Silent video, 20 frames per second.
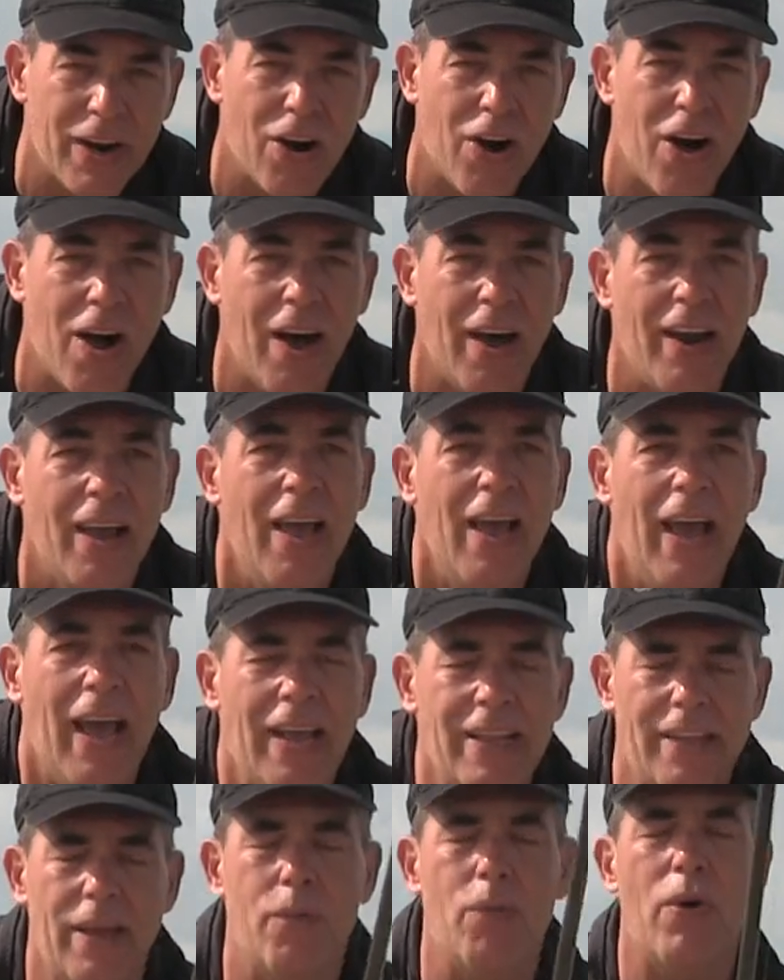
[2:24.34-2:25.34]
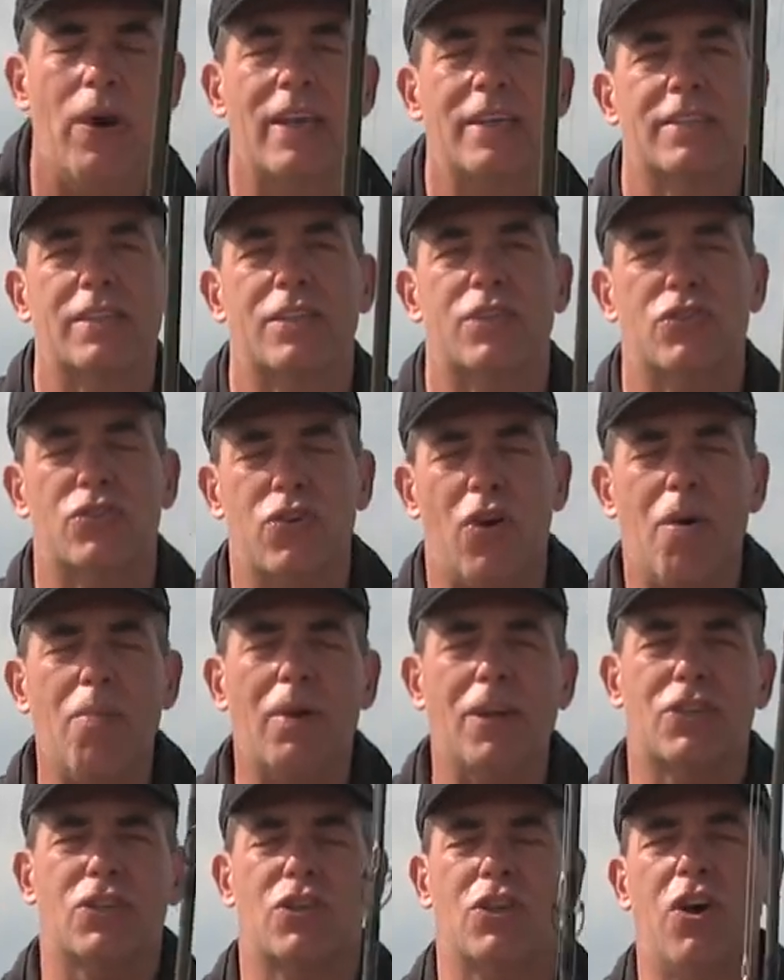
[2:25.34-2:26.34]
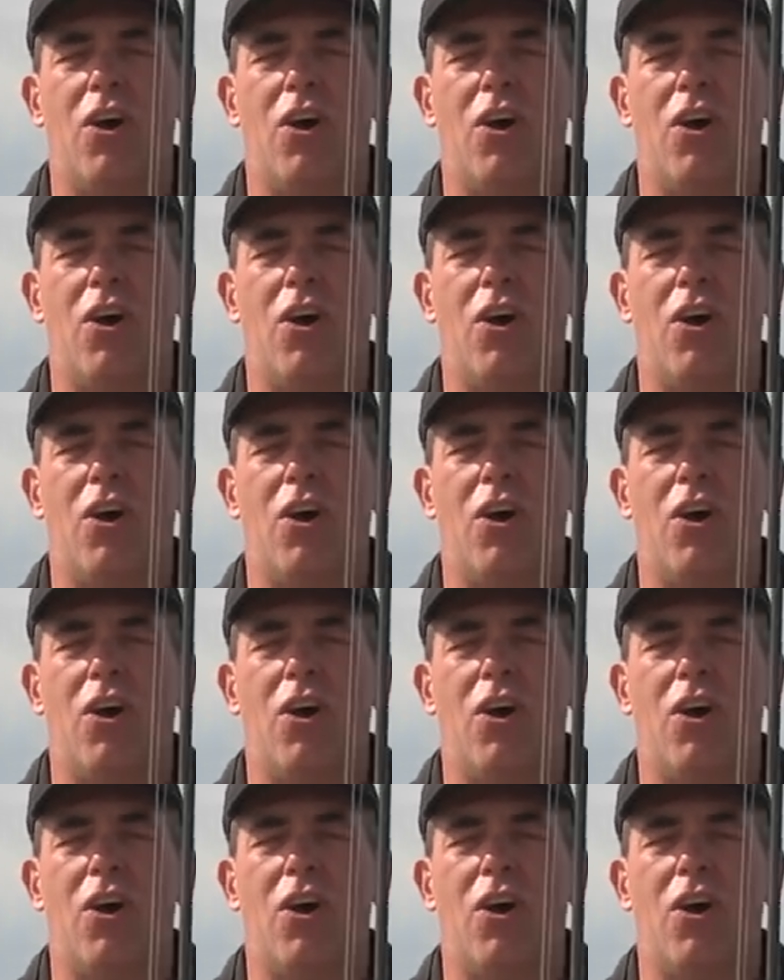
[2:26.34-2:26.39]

it on, and they waste so much